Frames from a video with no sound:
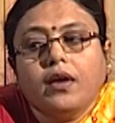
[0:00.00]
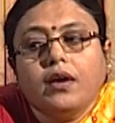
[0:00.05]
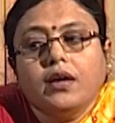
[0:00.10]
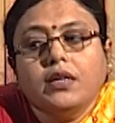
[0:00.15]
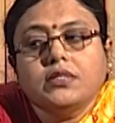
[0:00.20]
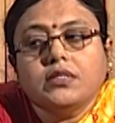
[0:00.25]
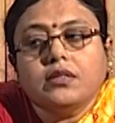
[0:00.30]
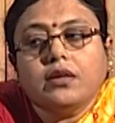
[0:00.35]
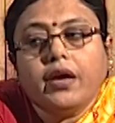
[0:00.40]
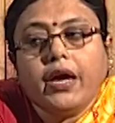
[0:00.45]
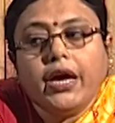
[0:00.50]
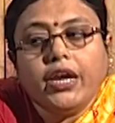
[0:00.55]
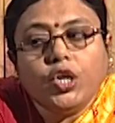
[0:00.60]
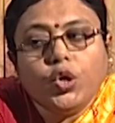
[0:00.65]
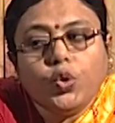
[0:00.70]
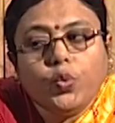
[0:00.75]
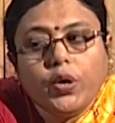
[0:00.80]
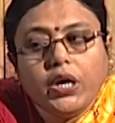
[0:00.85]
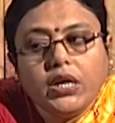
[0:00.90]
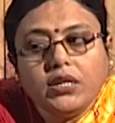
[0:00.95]
It
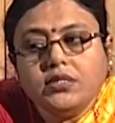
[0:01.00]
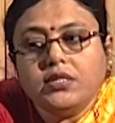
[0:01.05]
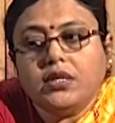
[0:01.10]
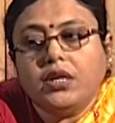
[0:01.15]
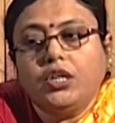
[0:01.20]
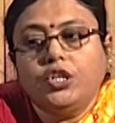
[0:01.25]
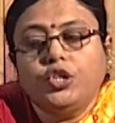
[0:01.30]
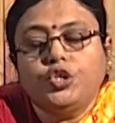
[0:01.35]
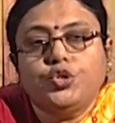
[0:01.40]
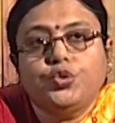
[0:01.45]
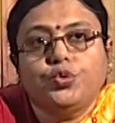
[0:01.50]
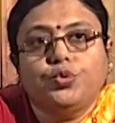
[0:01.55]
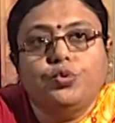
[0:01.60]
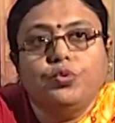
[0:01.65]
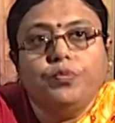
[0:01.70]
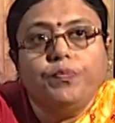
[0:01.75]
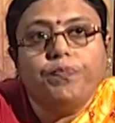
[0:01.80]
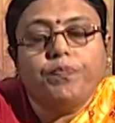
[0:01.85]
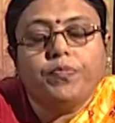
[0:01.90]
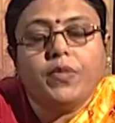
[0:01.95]
inquires into
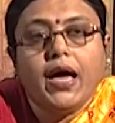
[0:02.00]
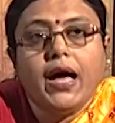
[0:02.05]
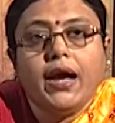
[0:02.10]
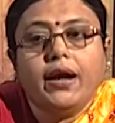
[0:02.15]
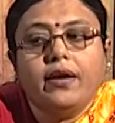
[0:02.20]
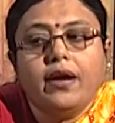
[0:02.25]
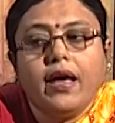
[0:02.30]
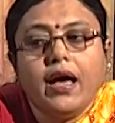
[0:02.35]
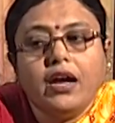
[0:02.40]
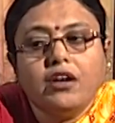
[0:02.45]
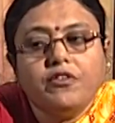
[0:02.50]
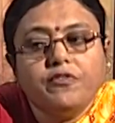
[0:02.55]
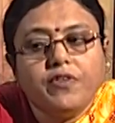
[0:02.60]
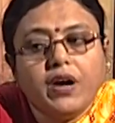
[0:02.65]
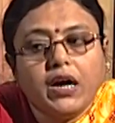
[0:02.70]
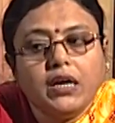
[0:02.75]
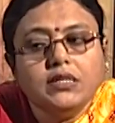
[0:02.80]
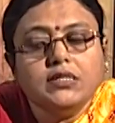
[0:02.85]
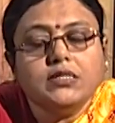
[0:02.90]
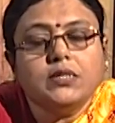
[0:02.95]
and
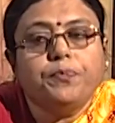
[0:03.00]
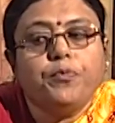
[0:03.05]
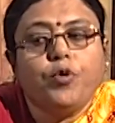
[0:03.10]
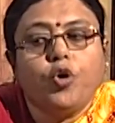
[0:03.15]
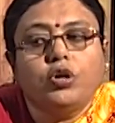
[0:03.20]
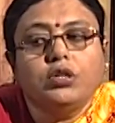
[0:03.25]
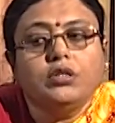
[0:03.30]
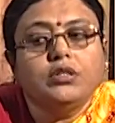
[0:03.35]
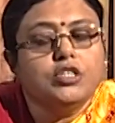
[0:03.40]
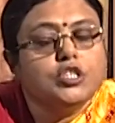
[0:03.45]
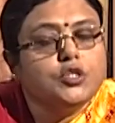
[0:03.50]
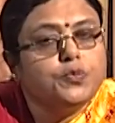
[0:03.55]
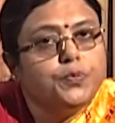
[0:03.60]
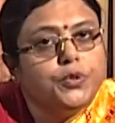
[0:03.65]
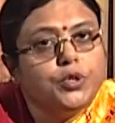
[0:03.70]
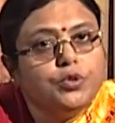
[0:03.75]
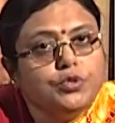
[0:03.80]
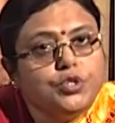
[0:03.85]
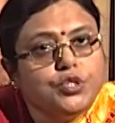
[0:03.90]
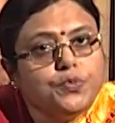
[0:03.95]
advises upon
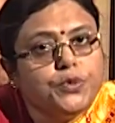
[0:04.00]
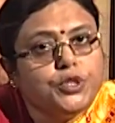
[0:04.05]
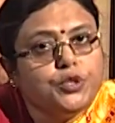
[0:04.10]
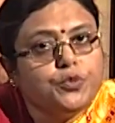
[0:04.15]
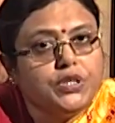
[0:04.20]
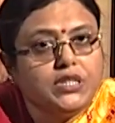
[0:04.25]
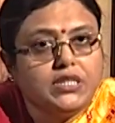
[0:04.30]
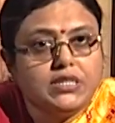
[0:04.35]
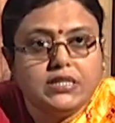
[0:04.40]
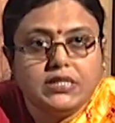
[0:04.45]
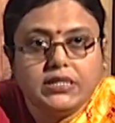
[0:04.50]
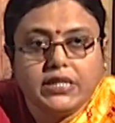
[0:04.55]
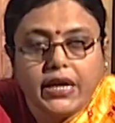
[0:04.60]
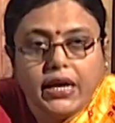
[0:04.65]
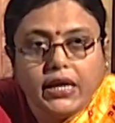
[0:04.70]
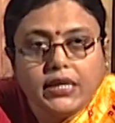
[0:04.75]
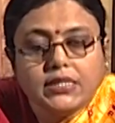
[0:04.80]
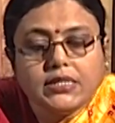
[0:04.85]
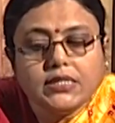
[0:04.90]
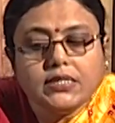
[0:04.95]
disputes between
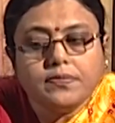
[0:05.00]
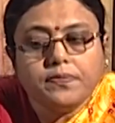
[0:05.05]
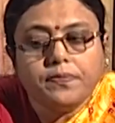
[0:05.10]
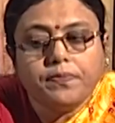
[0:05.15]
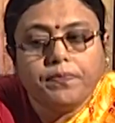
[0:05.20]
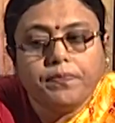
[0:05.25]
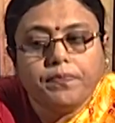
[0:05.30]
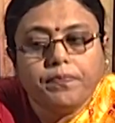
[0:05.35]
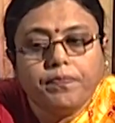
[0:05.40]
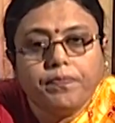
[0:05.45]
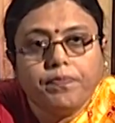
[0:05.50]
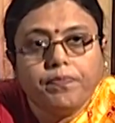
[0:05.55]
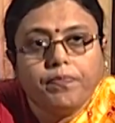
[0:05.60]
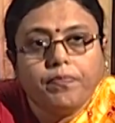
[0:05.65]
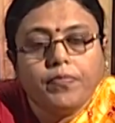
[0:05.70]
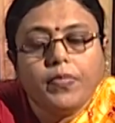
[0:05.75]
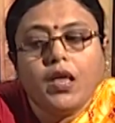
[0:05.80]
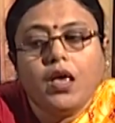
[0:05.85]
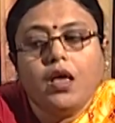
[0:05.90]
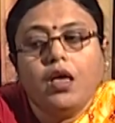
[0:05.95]
states.
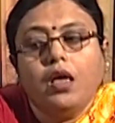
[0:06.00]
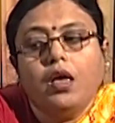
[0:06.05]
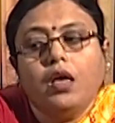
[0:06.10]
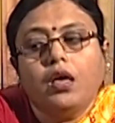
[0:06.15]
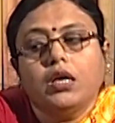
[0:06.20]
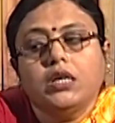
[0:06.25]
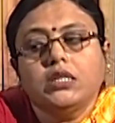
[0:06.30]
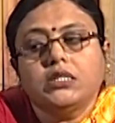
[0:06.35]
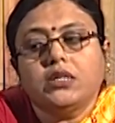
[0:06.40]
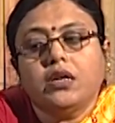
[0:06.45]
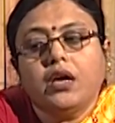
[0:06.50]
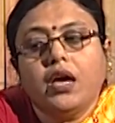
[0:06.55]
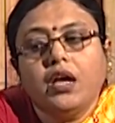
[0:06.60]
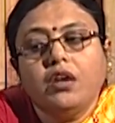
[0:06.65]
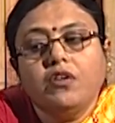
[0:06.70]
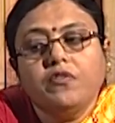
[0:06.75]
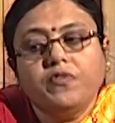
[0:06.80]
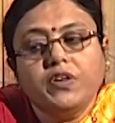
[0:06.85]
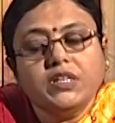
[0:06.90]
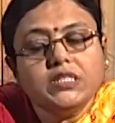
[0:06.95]
It
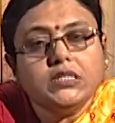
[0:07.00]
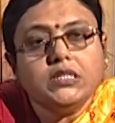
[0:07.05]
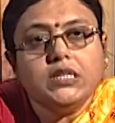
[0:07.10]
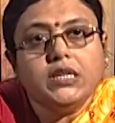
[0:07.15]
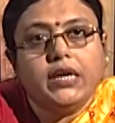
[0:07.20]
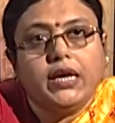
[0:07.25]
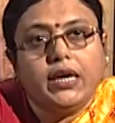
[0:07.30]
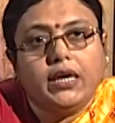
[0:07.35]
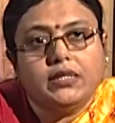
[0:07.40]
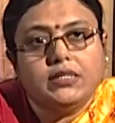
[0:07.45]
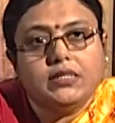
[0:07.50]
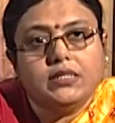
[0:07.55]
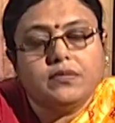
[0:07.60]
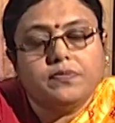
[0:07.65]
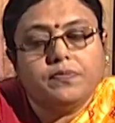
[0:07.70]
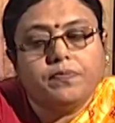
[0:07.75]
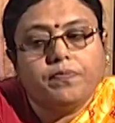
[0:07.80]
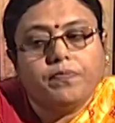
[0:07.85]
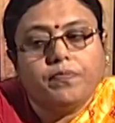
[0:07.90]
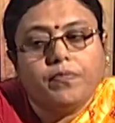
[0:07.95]
investigates
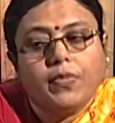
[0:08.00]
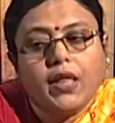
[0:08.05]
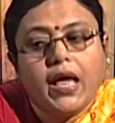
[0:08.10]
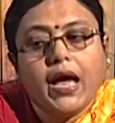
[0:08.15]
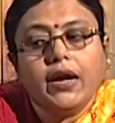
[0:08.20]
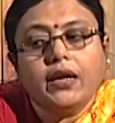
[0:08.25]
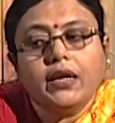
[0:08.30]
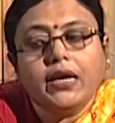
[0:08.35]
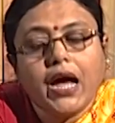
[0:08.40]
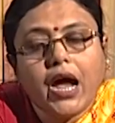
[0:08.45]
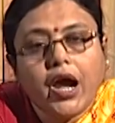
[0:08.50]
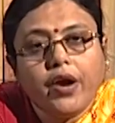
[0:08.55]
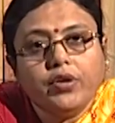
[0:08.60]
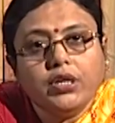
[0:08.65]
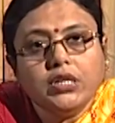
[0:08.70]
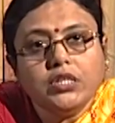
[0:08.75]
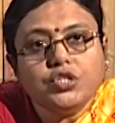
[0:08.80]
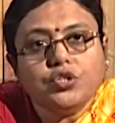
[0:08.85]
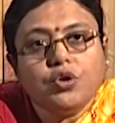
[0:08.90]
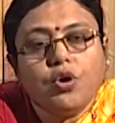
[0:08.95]
and
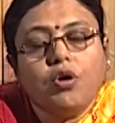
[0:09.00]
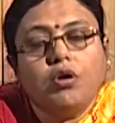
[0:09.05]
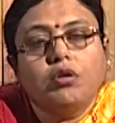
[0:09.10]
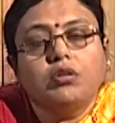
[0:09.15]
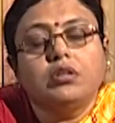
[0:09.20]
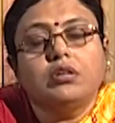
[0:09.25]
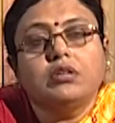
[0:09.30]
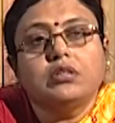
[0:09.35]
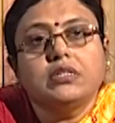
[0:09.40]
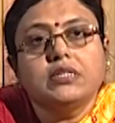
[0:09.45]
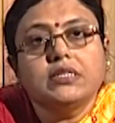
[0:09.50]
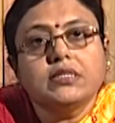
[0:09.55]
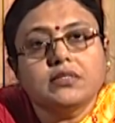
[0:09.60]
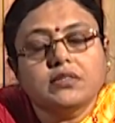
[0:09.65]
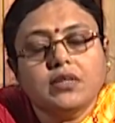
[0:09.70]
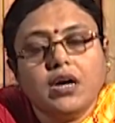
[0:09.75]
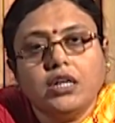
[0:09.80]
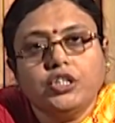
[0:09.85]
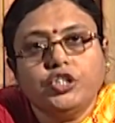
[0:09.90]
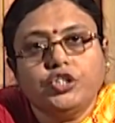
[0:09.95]
carries on
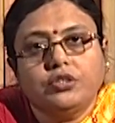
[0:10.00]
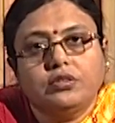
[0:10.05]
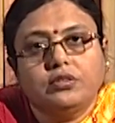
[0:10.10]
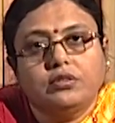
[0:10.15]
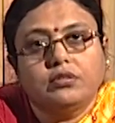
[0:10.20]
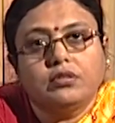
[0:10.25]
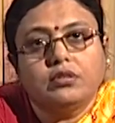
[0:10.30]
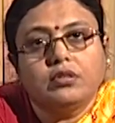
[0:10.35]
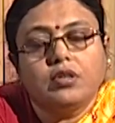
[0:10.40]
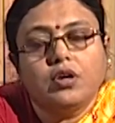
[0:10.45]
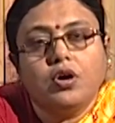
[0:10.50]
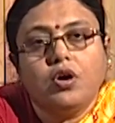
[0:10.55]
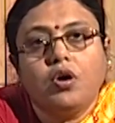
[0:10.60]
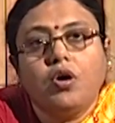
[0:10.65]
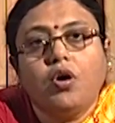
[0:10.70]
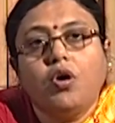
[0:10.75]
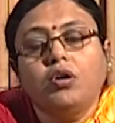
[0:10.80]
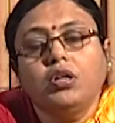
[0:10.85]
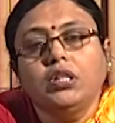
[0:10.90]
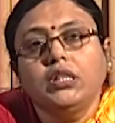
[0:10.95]
discussion
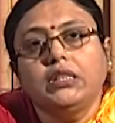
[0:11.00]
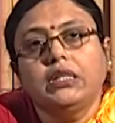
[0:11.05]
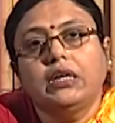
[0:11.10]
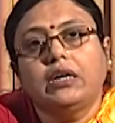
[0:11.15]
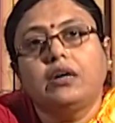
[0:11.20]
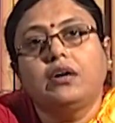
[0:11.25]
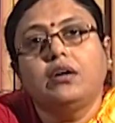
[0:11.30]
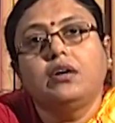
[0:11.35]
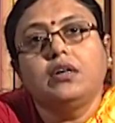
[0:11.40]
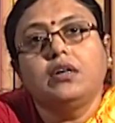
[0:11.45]
on the